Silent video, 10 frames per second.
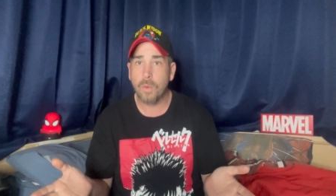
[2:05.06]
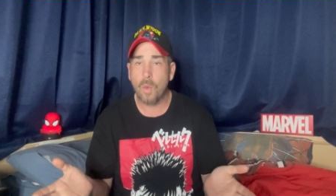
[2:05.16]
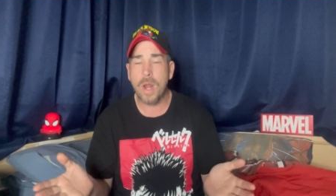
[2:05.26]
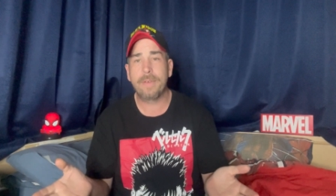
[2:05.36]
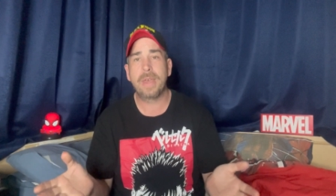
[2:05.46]

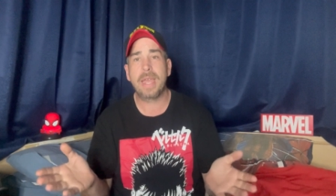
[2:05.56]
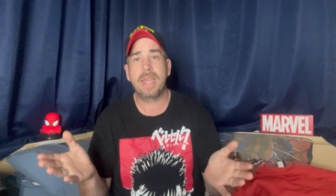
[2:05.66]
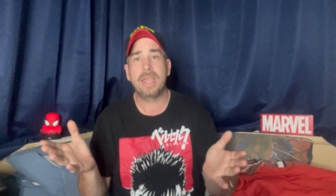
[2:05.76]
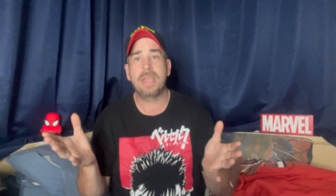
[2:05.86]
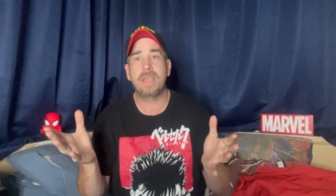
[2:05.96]
One of
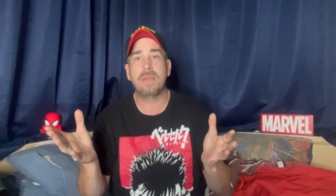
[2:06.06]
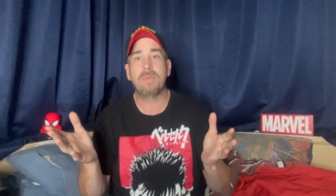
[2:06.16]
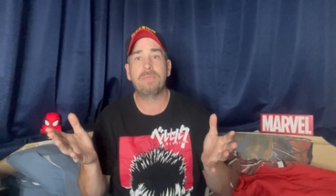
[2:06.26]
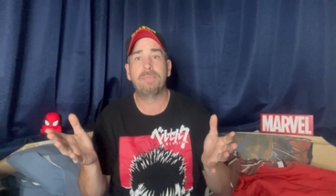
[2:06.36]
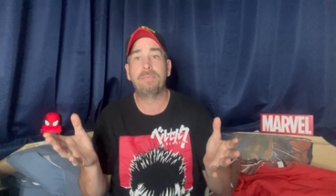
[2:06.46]
the
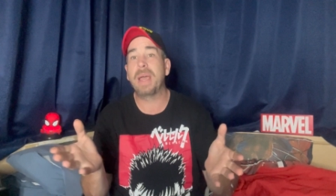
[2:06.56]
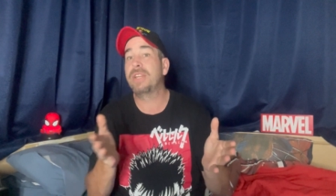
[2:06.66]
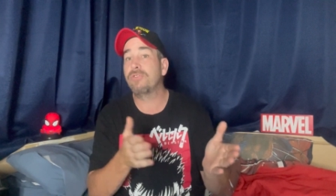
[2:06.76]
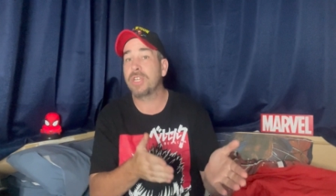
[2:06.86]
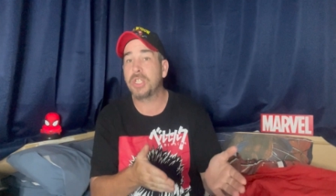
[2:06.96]

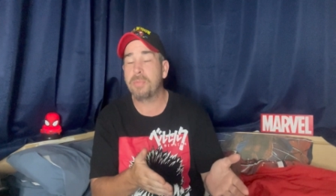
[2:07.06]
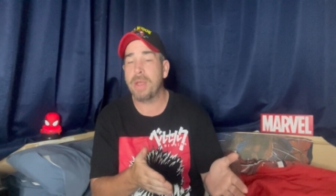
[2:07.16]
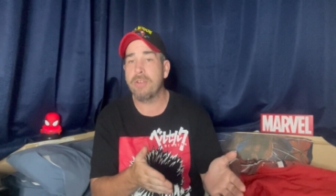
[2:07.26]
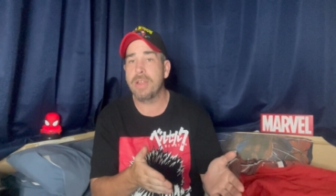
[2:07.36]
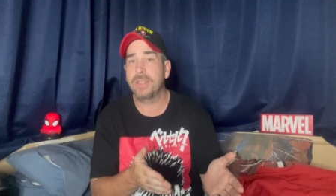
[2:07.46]
better
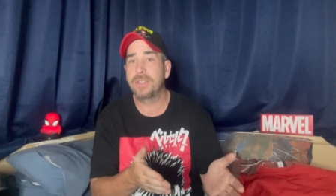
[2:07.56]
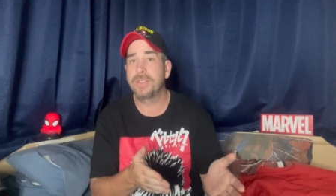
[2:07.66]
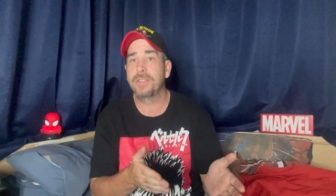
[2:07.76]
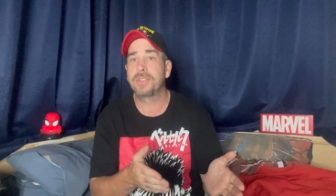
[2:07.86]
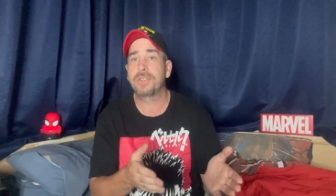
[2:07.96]

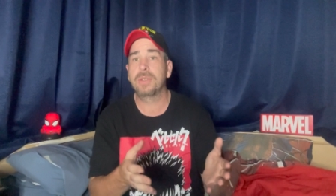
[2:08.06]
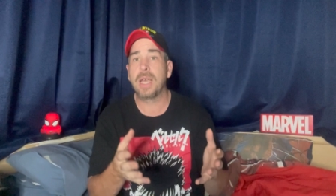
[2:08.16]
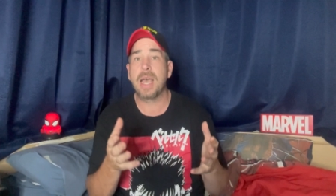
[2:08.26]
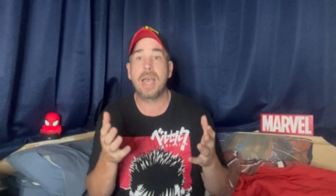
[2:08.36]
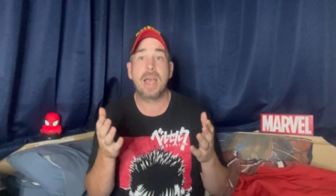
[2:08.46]
experiences
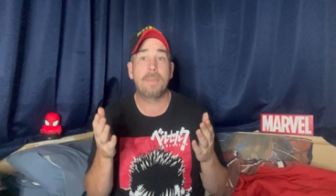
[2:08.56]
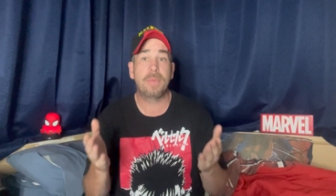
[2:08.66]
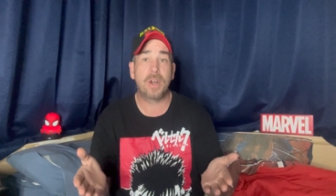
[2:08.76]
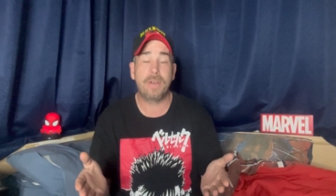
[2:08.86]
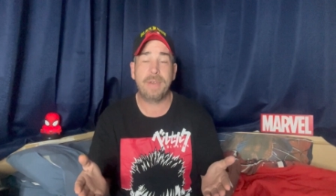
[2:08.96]

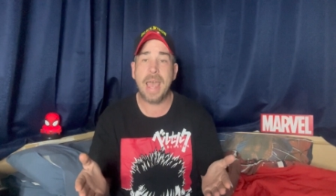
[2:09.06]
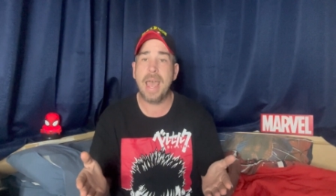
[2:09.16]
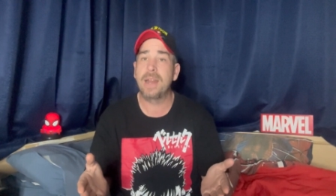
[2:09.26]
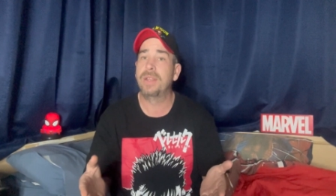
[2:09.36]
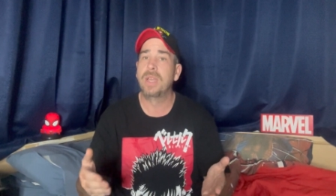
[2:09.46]
that I've
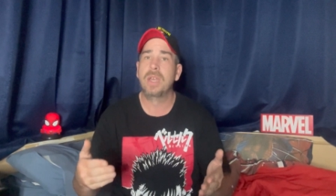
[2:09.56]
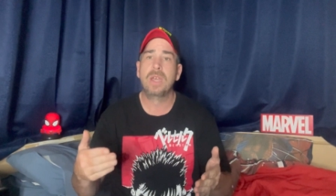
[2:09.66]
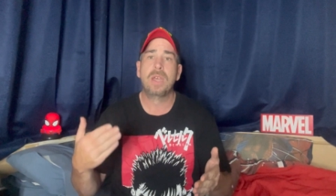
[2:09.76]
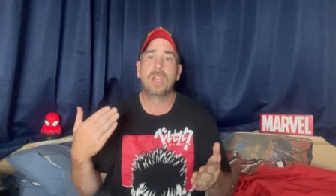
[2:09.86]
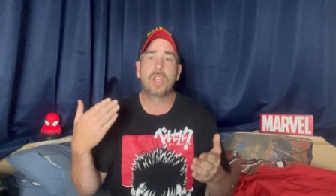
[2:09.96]
had,
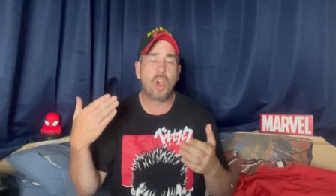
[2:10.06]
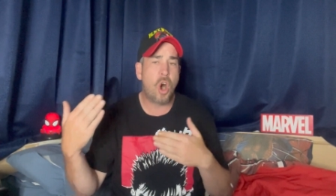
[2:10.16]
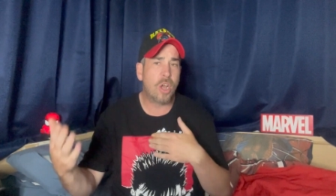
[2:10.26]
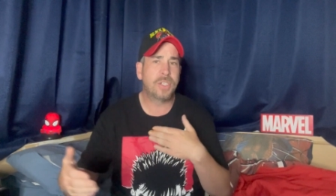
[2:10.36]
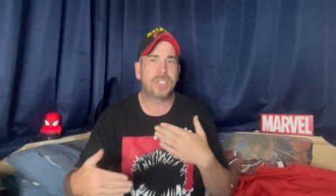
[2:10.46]

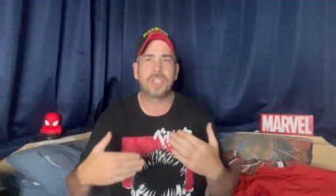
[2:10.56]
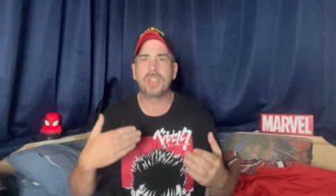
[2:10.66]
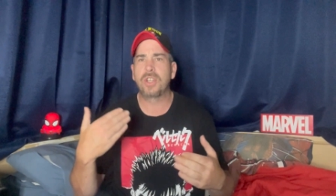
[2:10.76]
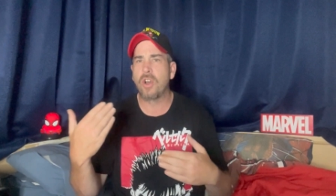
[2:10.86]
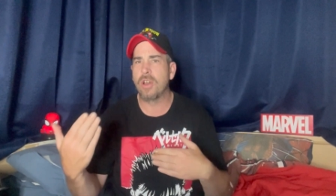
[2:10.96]

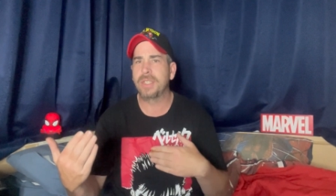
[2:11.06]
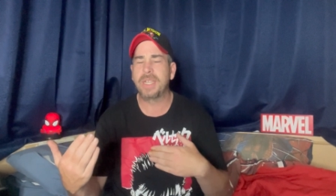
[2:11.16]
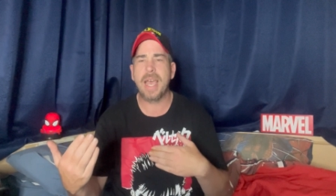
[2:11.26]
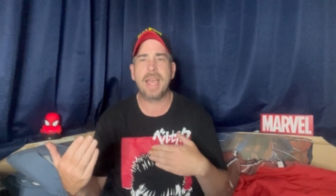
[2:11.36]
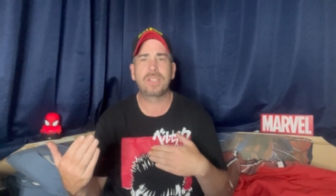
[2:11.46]
constant
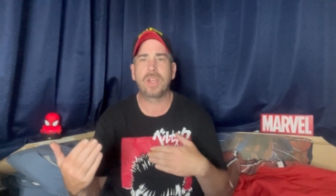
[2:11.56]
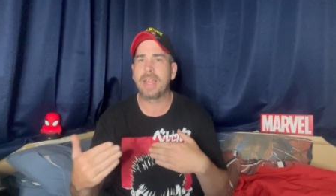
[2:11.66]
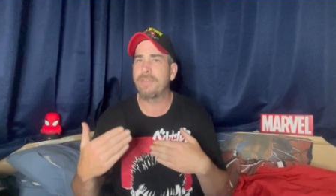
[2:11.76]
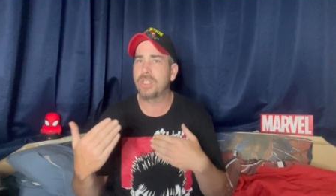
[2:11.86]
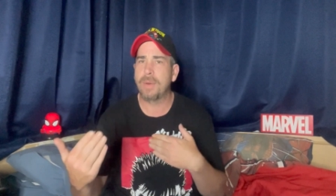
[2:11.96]
contact. Like
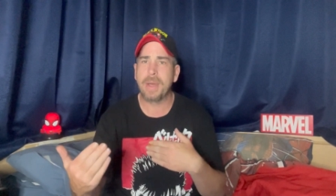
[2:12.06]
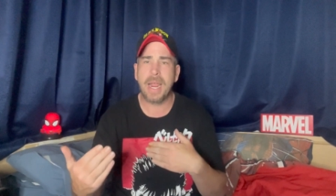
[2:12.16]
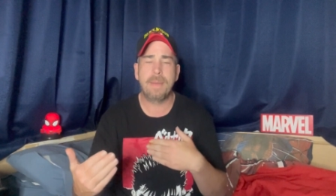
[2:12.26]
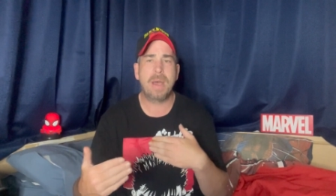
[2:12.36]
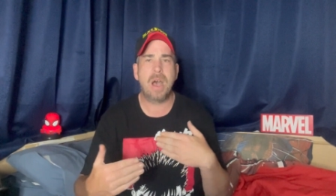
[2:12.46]
every time I'd
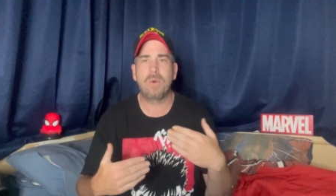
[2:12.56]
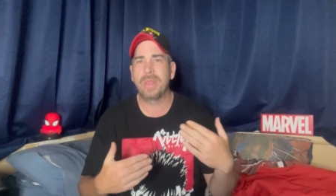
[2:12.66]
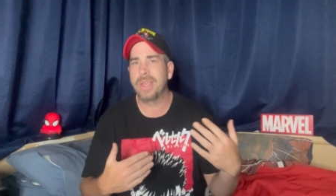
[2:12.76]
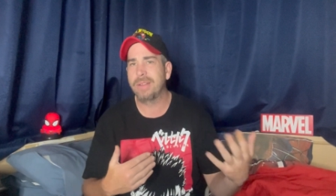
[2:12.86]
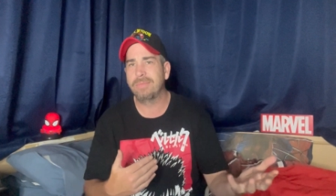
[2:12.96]
email,
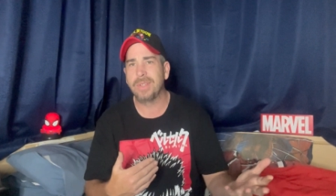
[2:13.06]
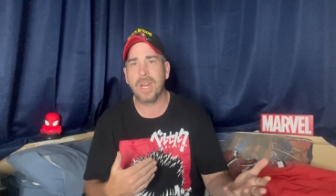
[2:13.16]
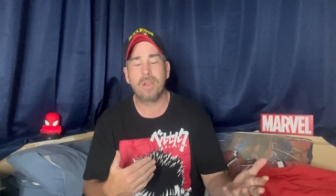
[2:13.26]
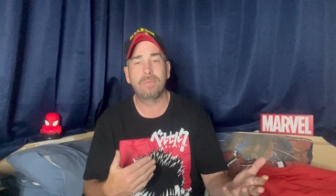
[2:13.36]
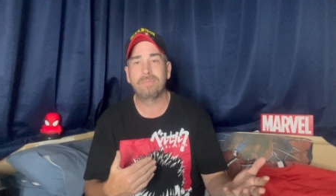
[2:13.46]
within, you
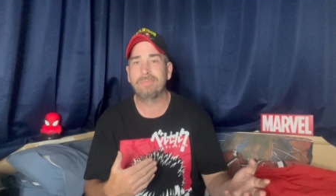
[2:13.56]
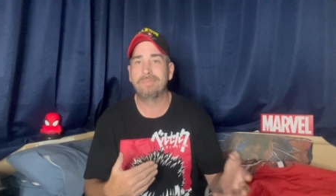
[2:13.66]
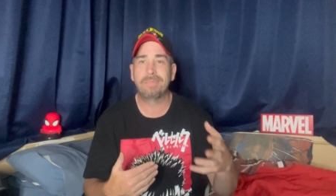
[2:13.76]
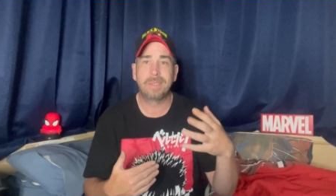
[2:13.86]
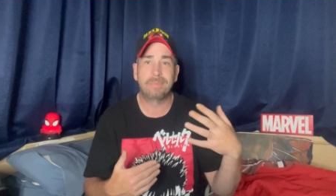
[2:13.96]
know,
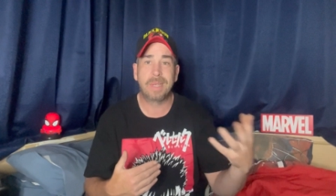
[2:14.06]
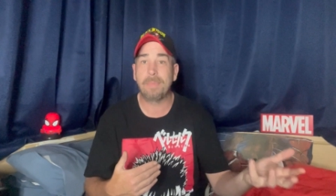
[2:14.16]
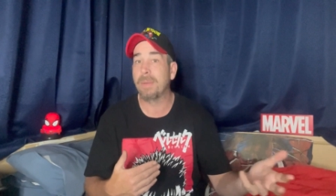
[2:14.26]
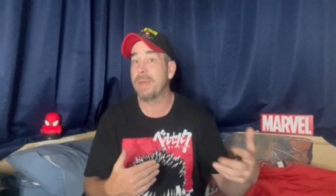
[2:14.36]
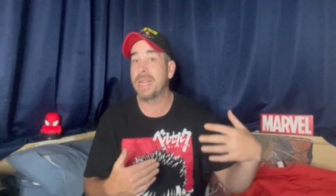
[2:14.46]
a
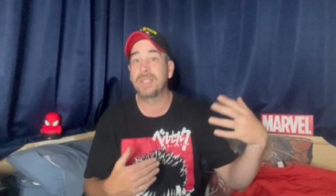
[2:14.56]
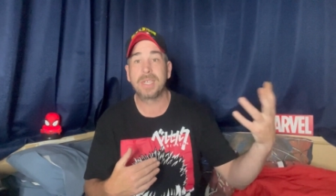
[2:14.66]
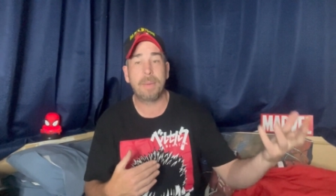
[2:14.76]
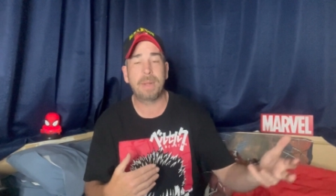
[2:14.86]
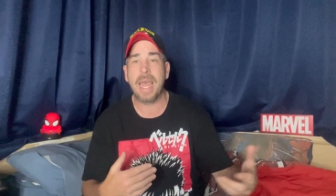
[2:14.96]
couple of minutes, a
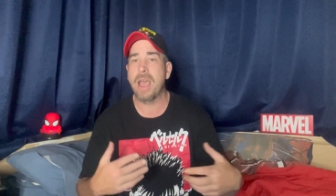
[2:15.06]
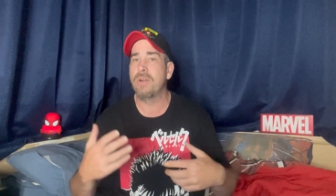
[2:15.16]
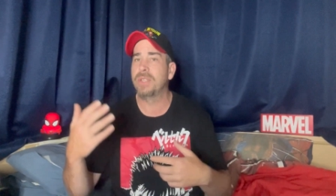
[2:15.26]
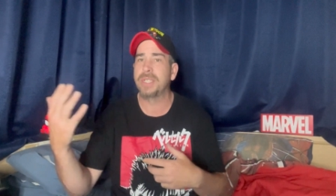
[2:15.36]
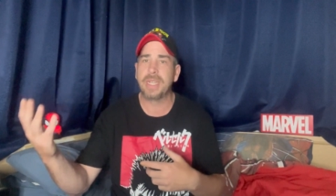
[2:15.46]
couple of
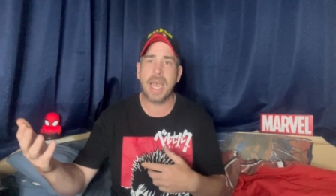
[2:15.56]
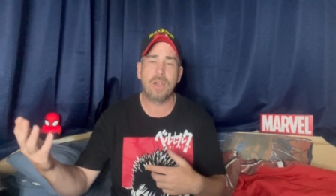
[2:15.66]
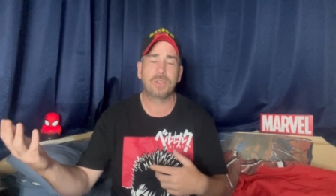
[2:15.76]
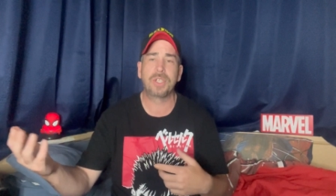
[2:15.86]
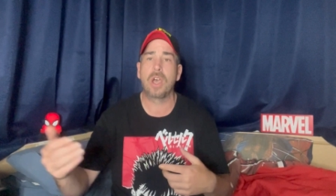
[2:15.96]
hours, a day
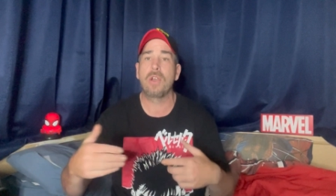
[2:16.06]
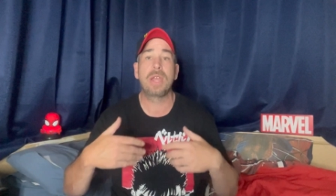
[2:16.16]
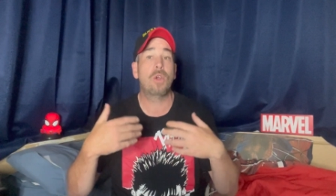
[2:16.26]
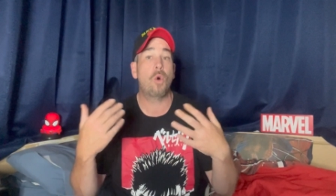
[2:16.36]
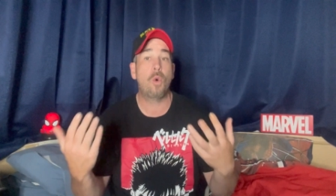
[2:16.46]
or so,
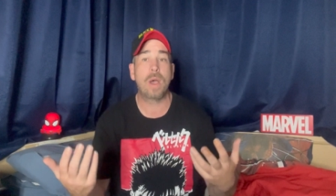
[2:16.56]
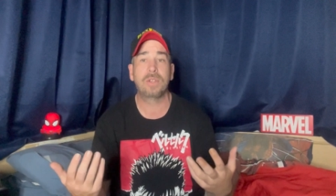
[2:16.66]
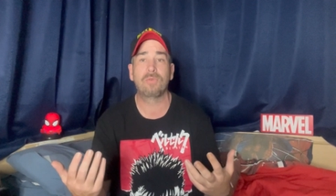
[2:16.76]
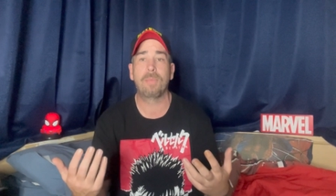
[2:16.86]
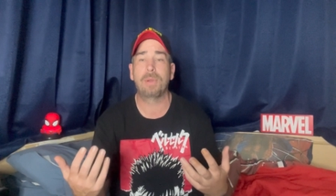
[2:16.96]
he'd
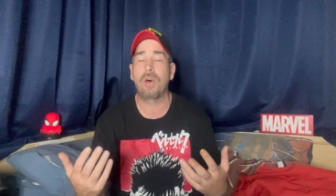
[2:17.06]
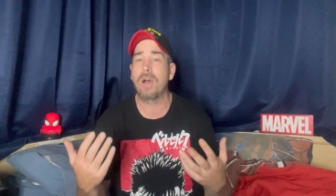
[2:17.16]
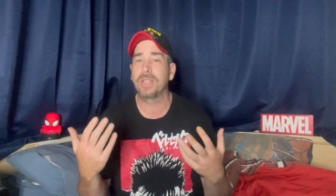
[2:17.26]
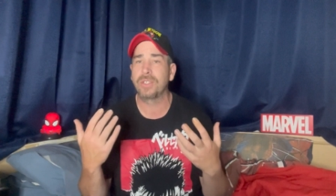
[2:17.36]
always reply.